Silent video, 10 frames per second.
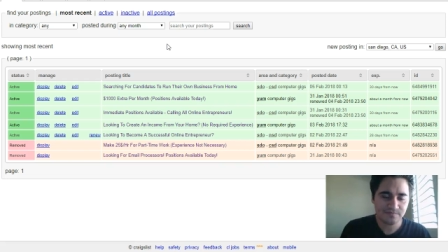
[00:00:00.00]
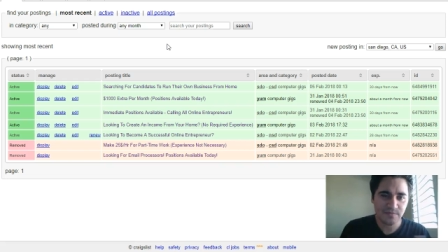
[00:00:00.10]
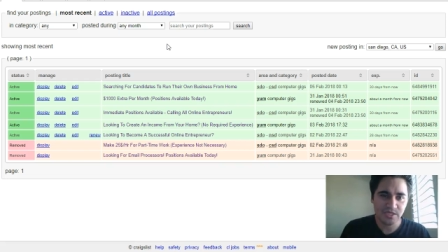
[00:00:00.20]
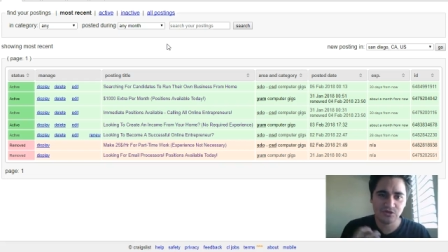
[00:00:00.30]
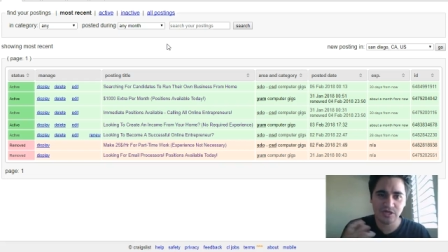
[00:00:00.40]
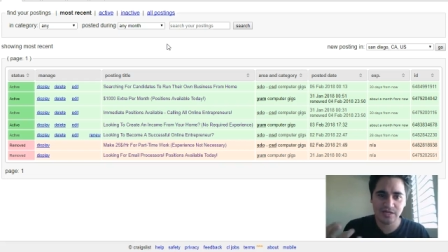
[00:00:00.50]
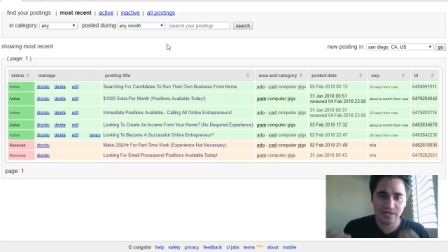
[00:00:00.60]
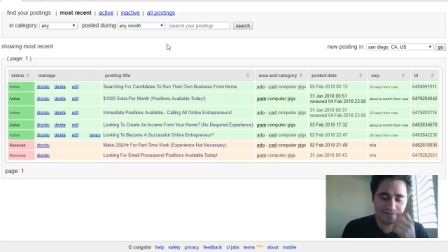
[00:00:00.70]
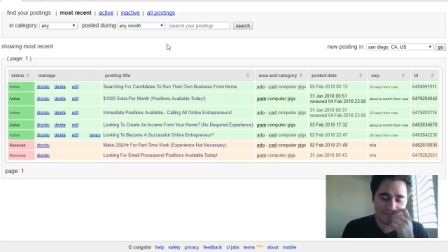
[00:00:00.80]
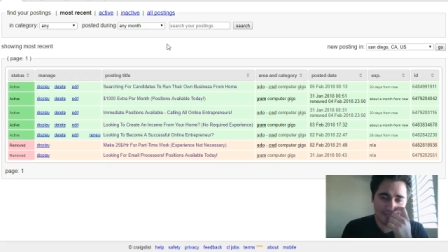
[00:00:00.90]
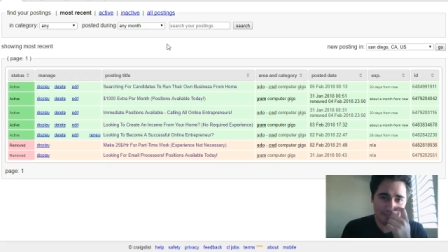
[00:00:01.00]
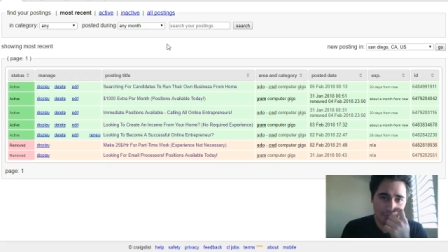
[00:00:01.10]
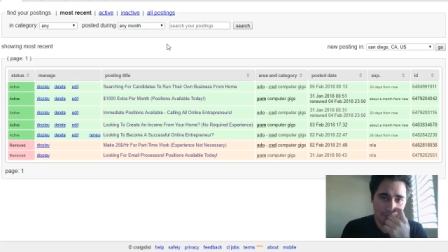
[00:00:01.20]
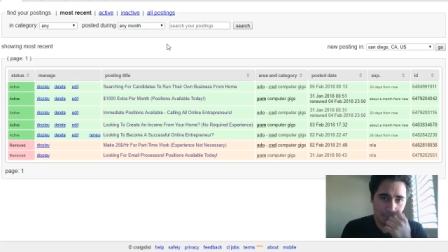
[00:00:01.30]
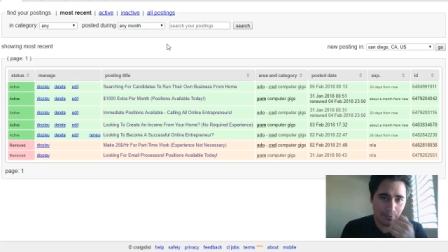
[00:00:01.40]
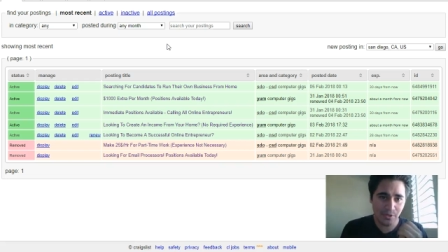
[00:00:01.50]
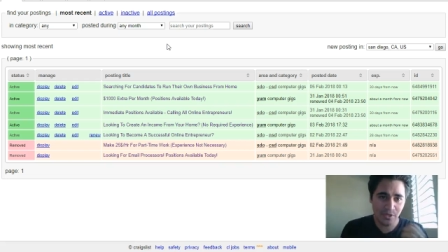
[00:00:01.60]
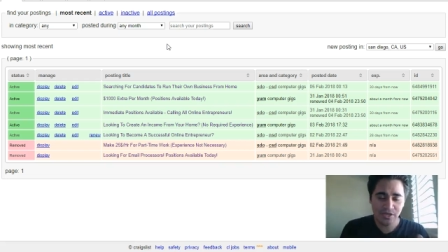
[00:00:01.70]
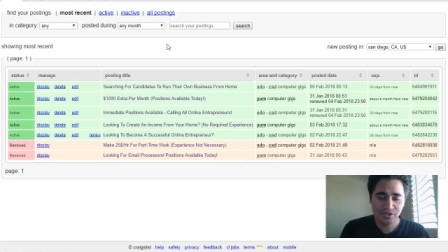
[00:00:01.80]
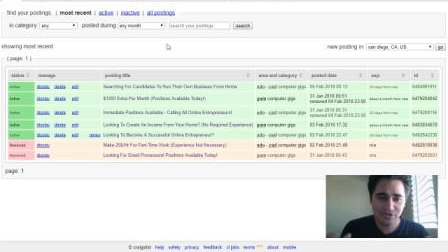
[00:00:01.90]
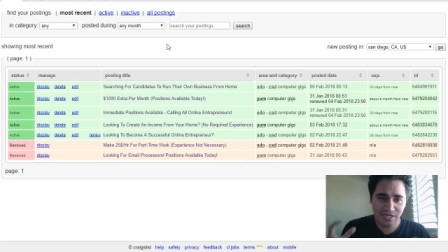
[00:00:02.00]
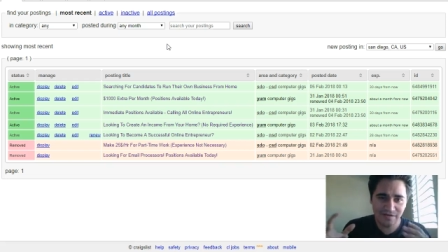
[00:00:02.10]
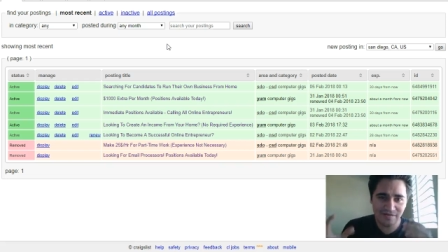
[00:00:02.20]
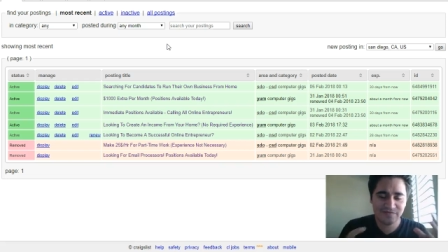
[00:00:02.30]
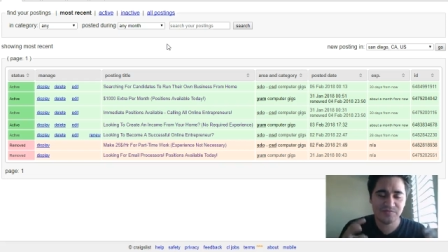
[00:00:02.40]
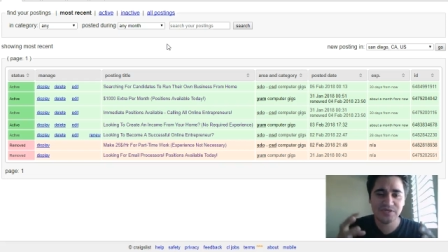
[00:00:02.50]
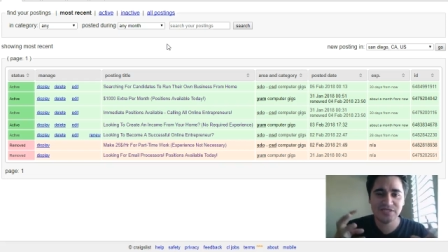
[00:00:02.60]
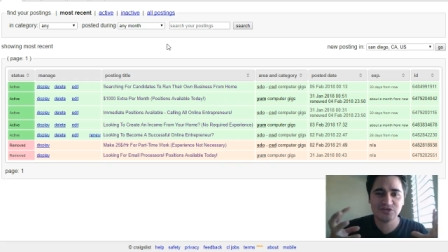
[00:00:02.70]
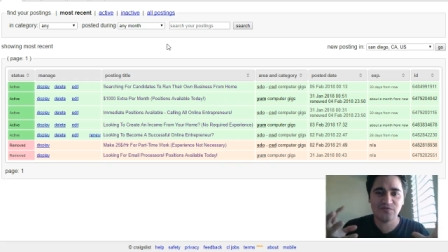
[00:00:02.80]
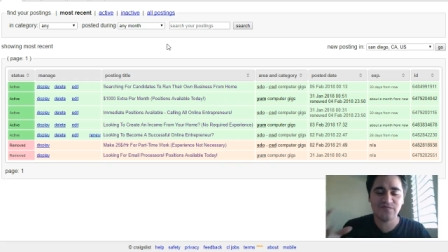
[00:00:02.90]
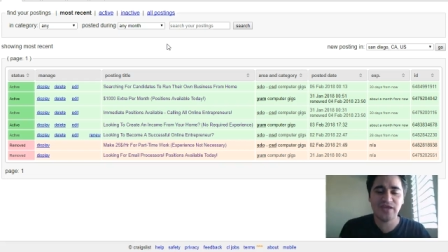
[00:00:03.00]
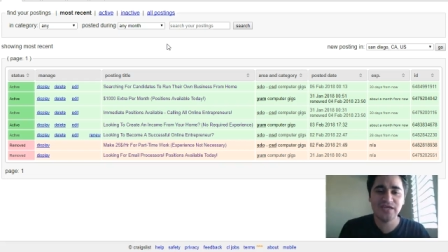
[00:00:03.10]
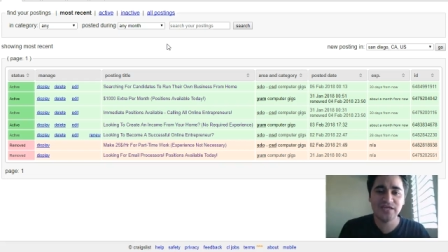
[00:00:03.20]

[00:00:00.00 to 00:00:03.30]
You kind of have to let people, you kind of have to be a little vague